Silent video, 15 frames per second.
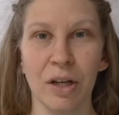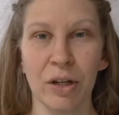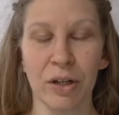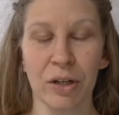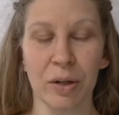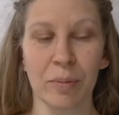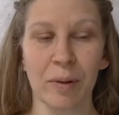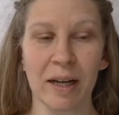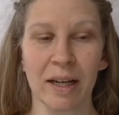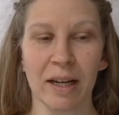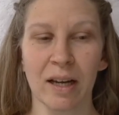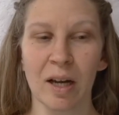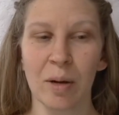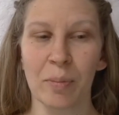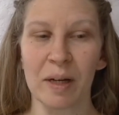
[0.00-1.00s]
You know, by
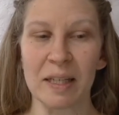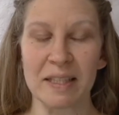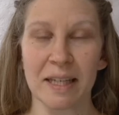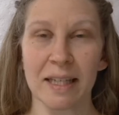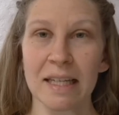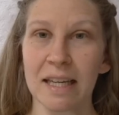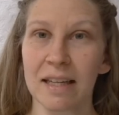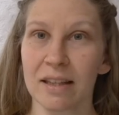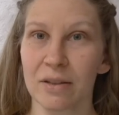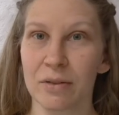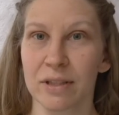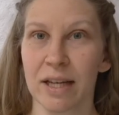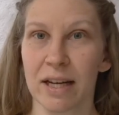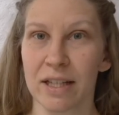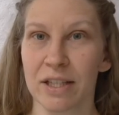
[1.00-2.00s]
taking
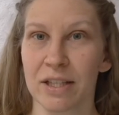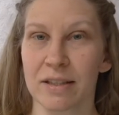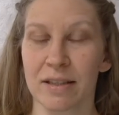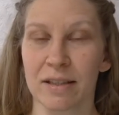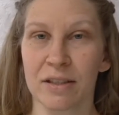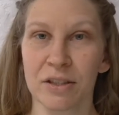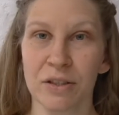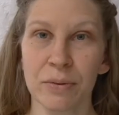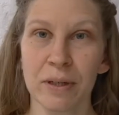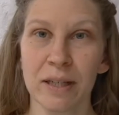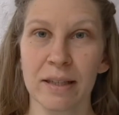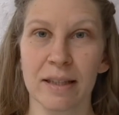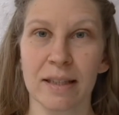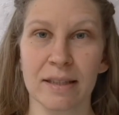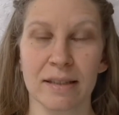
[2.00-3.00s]
those actions and
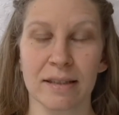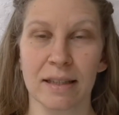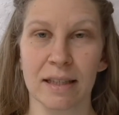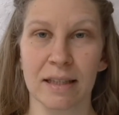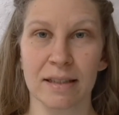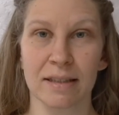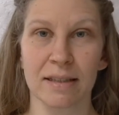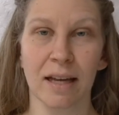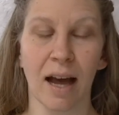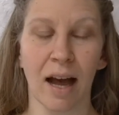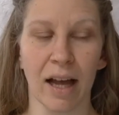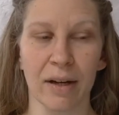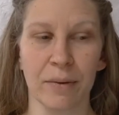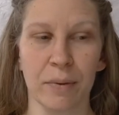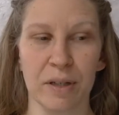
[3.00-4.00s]
doing these things,
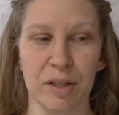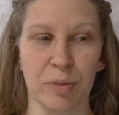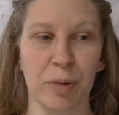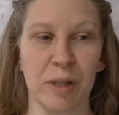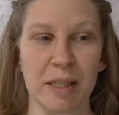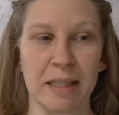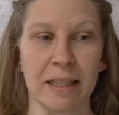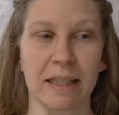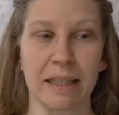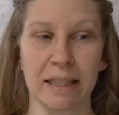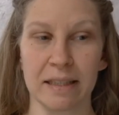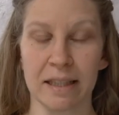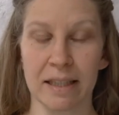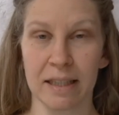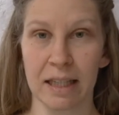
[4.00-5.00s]
I was basically
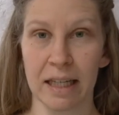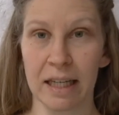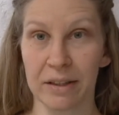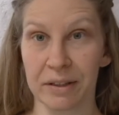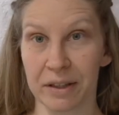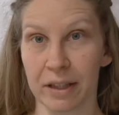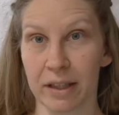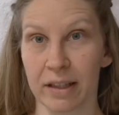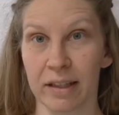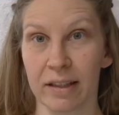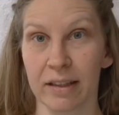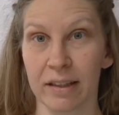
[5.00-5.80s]
declaring